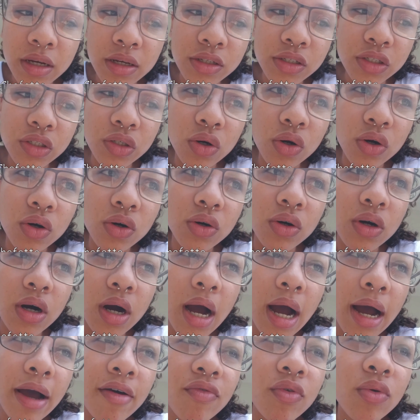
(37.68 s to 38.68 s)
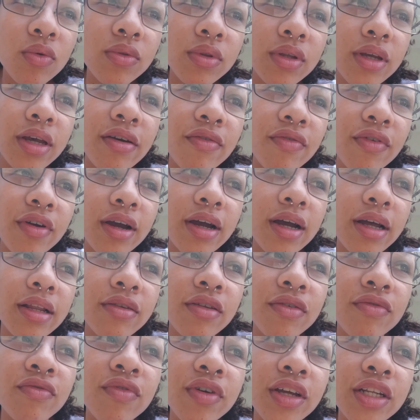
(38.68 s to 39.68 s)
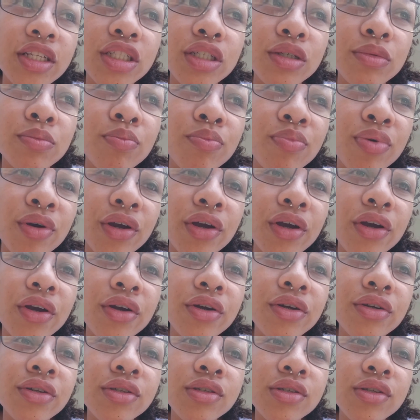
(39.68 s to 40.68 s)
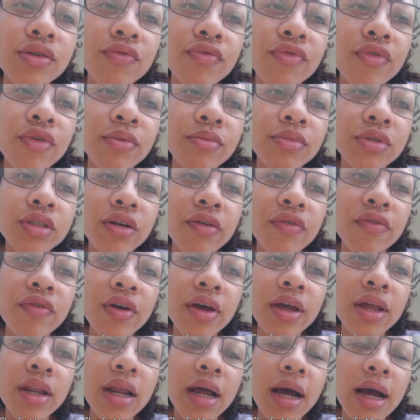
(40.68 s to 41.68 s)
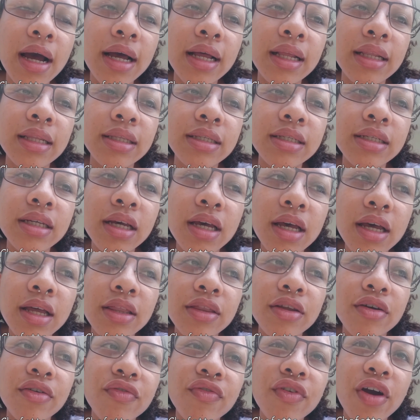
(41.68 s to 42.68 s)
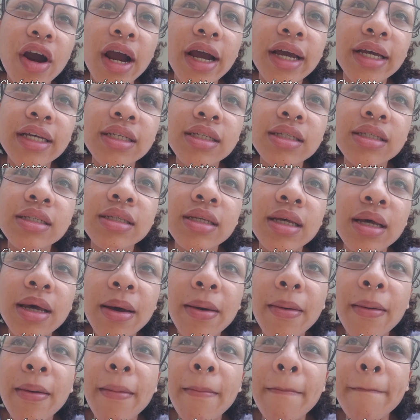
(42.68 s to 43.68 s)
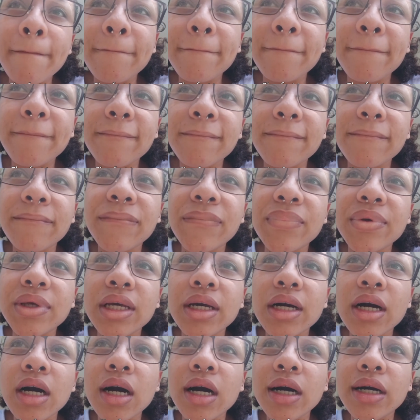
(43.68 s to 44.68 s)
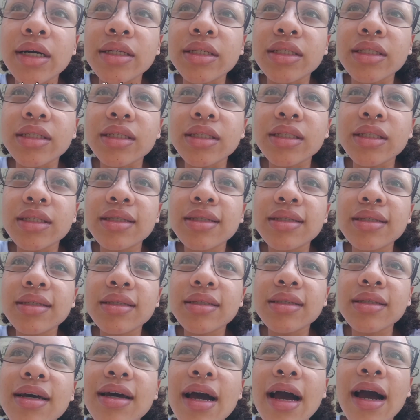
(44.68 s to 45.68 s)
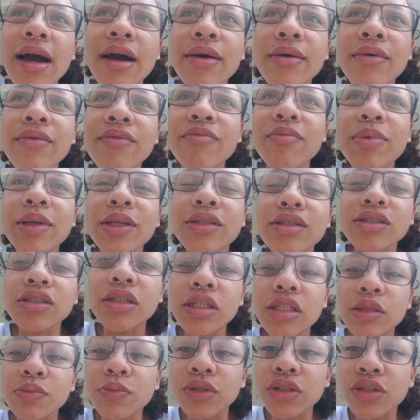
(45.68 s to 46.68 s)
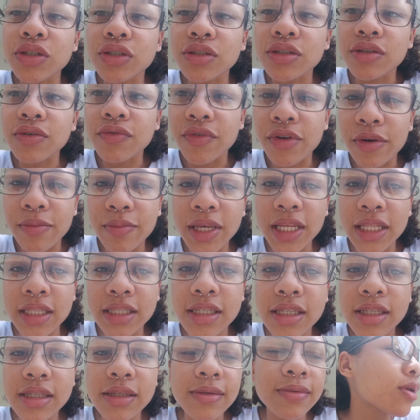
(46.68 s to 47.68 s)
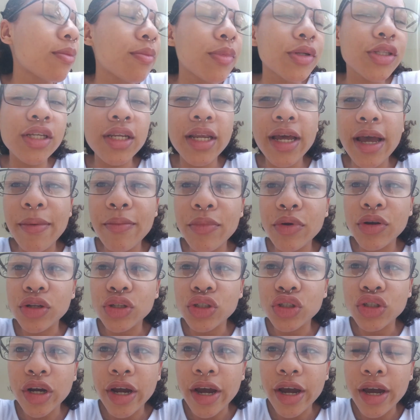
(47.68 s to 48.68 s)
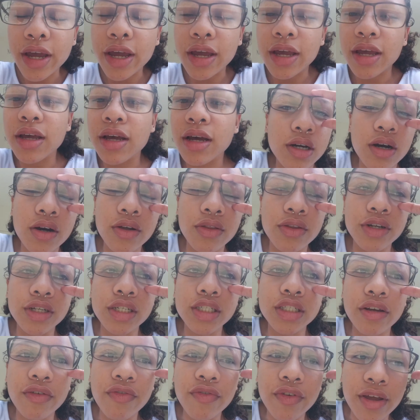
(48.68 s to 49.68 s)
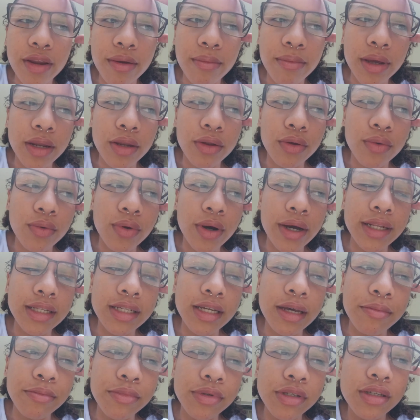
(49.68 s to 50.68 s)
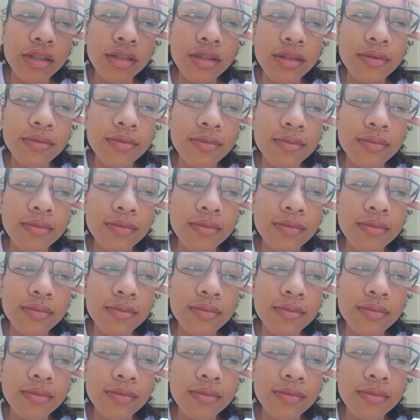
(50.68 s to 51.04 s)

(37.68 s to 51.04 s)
So I've only ever had the veggie burgers from Chefette and their fries because I've been suspicious of their meats. But today I'm gonna try other Chefette menu items